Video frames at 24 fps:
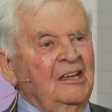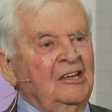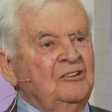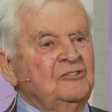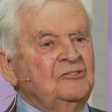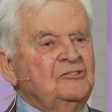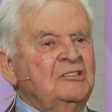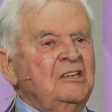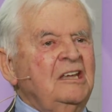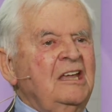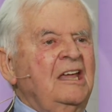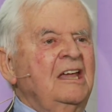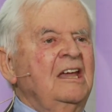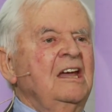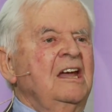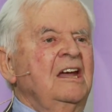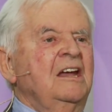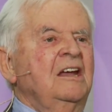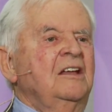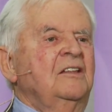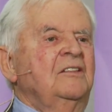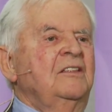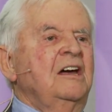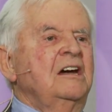You see,
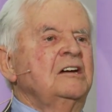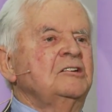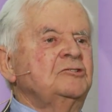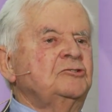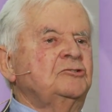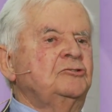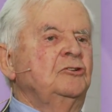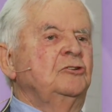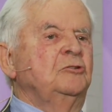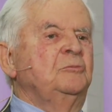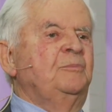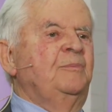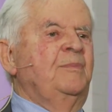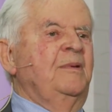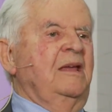there should